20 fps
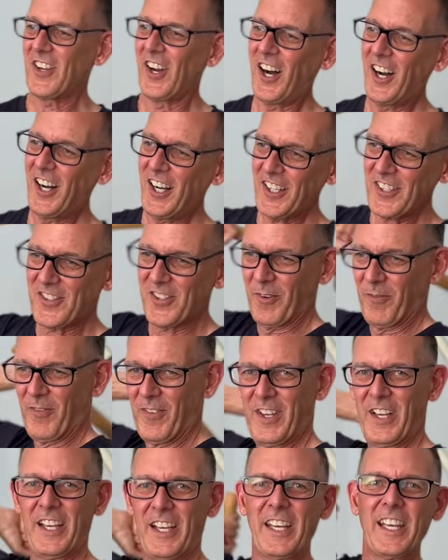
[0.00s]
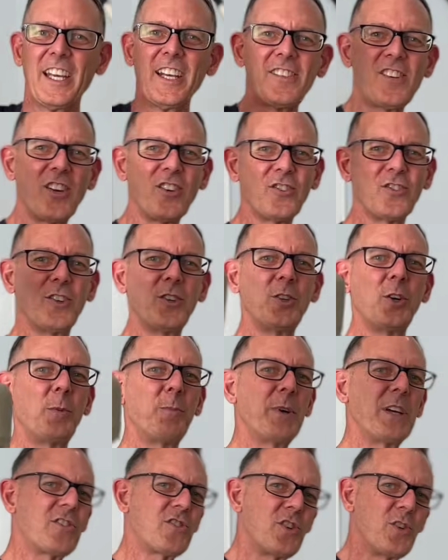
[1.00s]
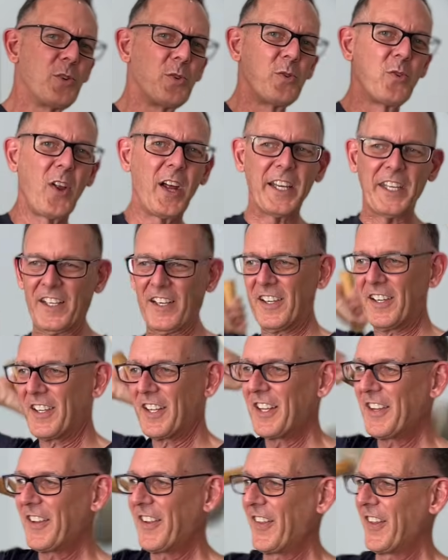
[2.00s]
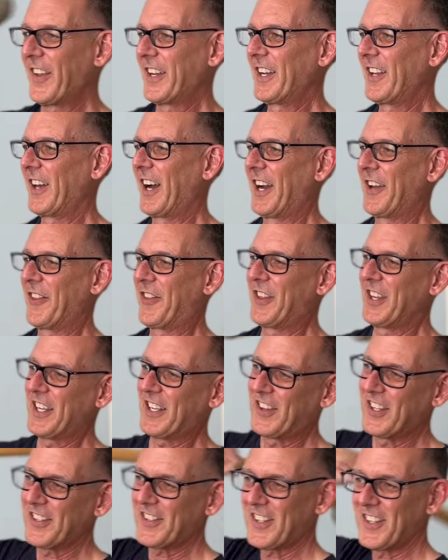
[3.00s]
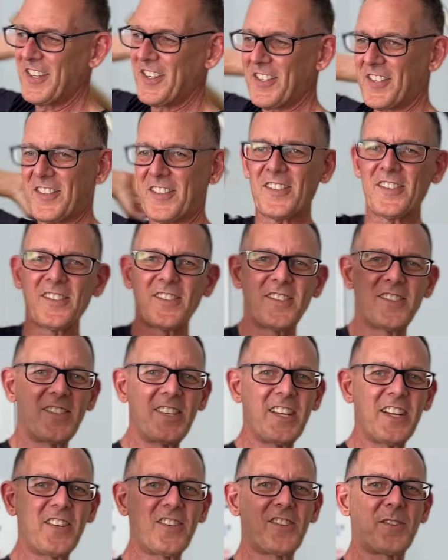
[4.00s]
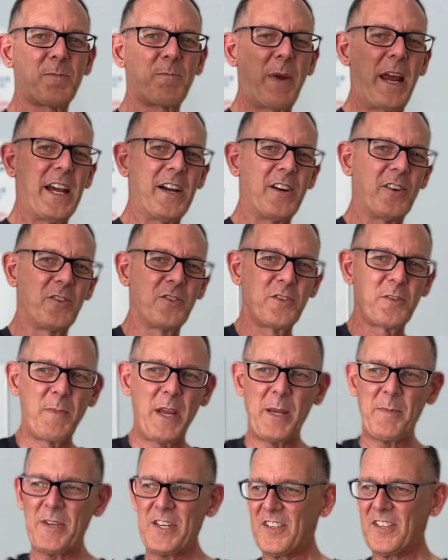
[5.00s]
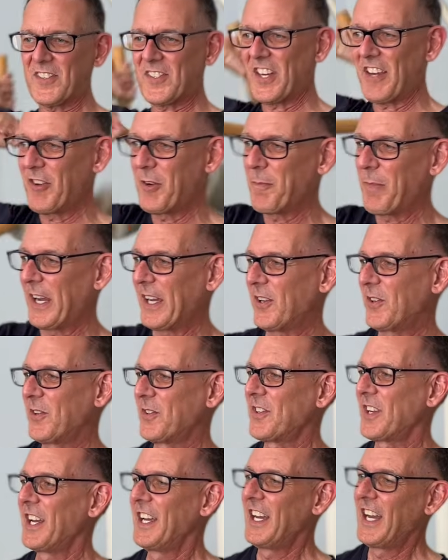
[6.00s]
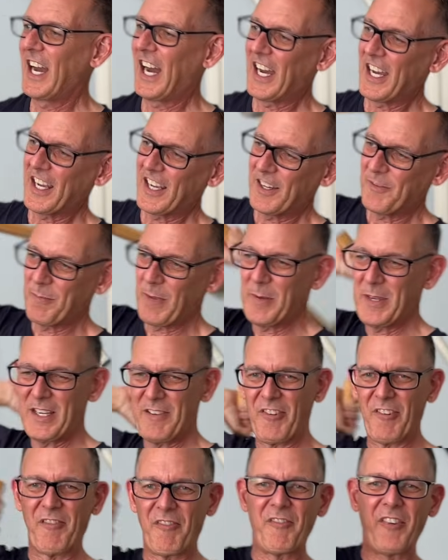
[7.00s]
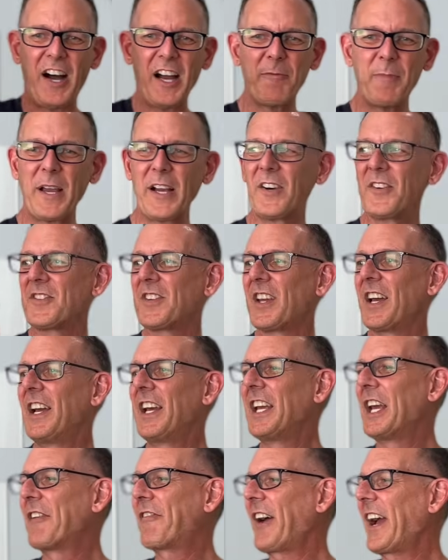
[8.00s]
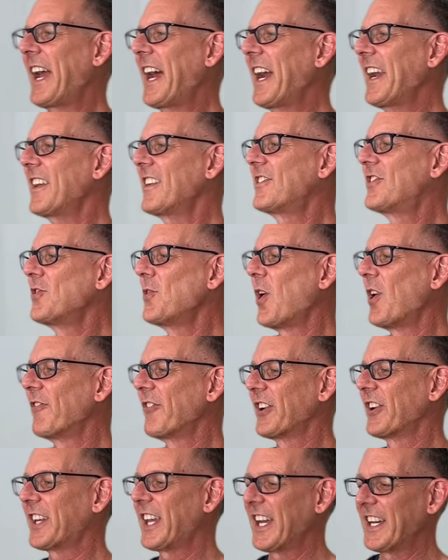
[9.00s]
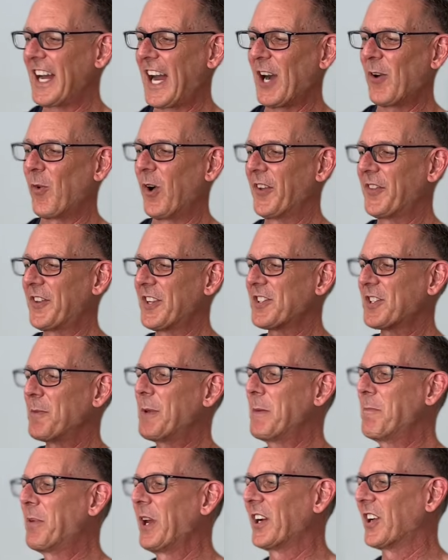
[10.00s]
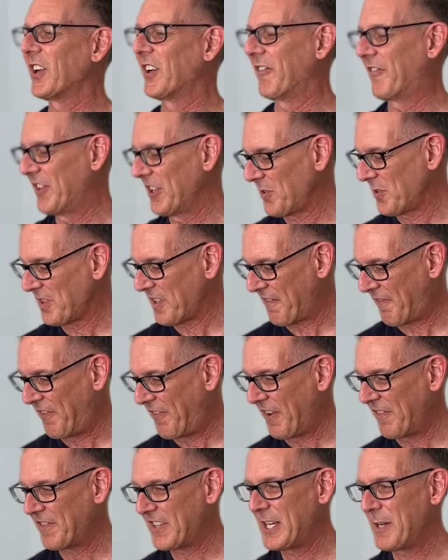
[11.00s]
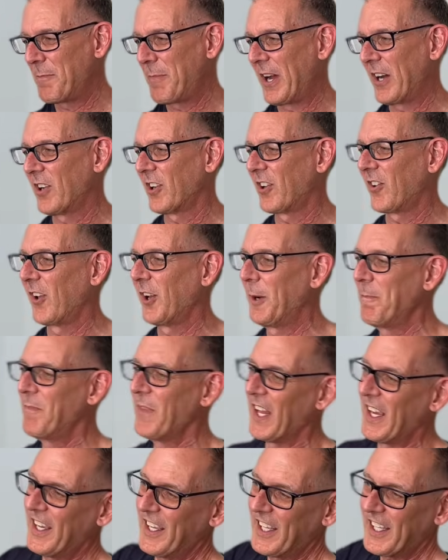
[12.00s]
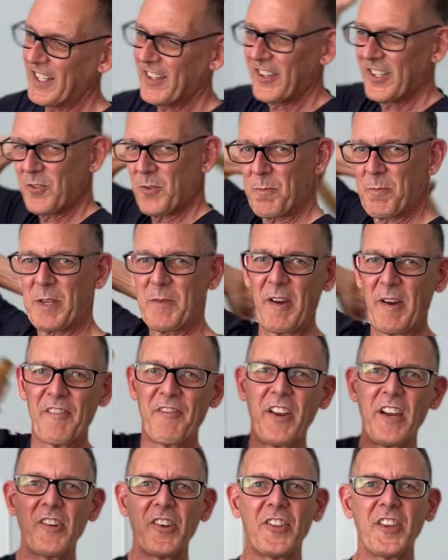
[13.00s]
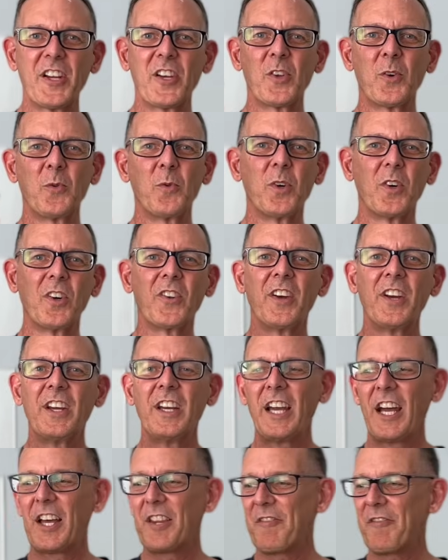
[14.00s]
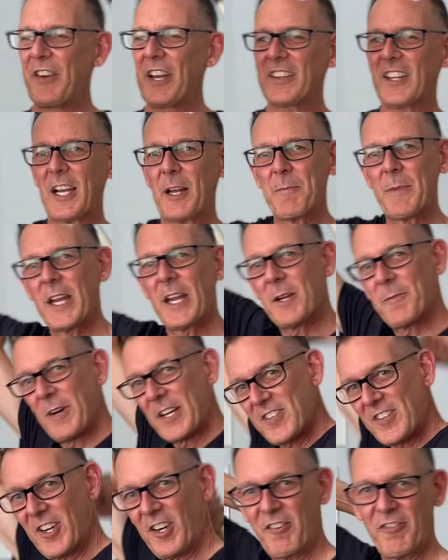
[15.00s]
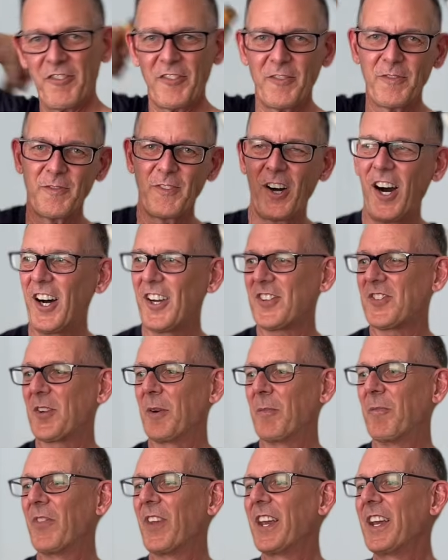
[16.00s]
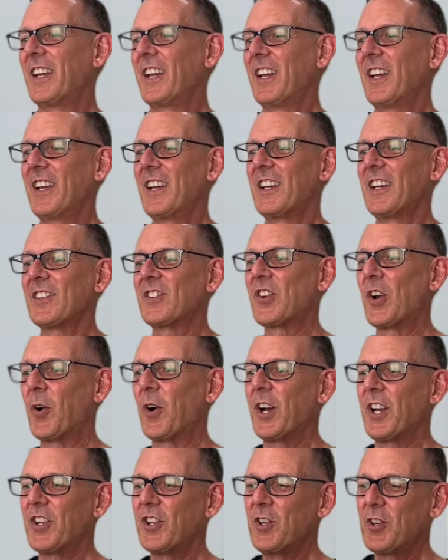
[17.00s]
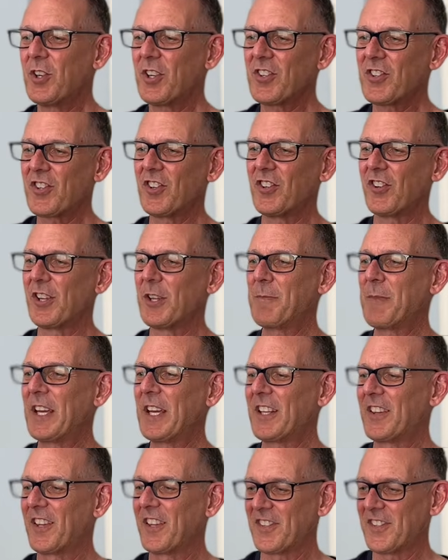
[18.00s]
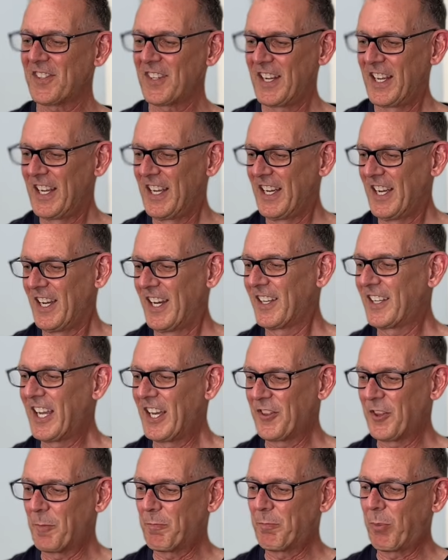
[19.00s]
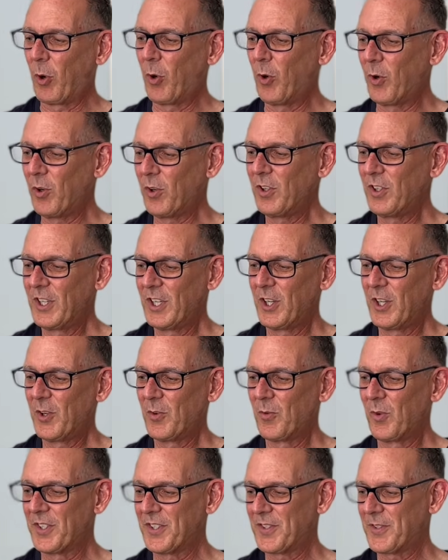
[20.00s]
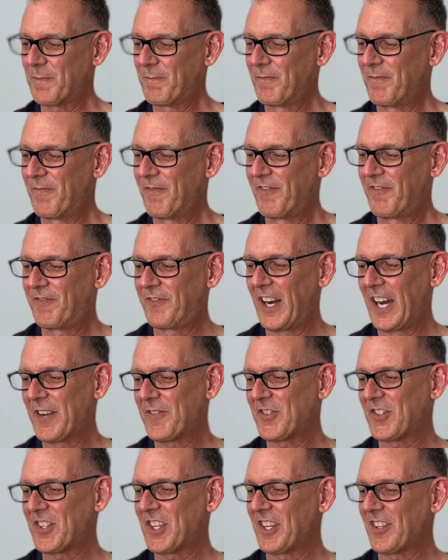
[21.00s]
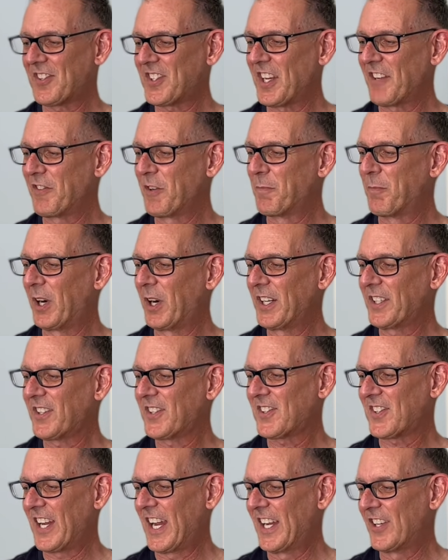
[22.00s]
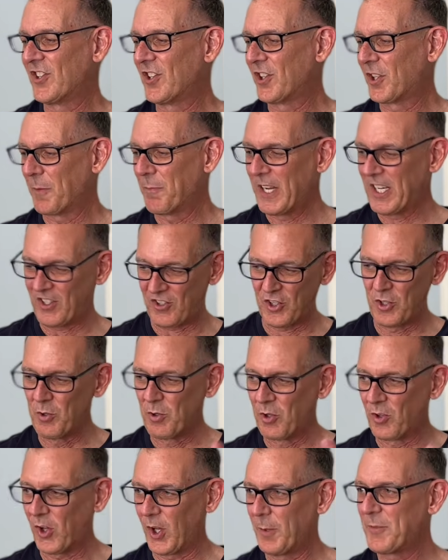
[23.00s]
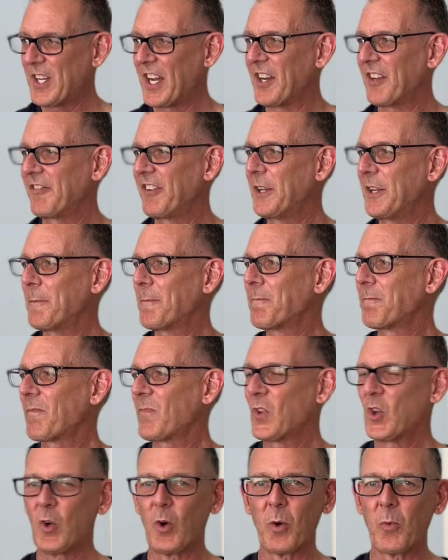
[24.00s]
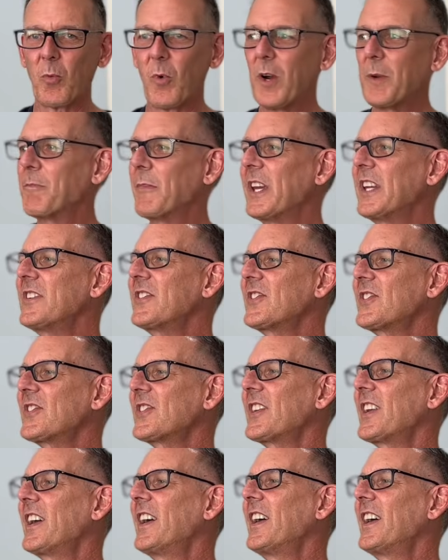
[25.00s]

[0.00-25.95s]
awesome. It's a little bit too light. I think this is 6 pounds, maybe 7 pounds, maybe even 5 pounds. If I had it to do over again, I want this to be bigger. If this was a 15-pound club, this would be my favorite thing in the world. And the fact that I made it myself, awesome. So you could certainly make this. Again, the pole was $5, $6, $7, and you could make 2 clubs out of it or 1 mace.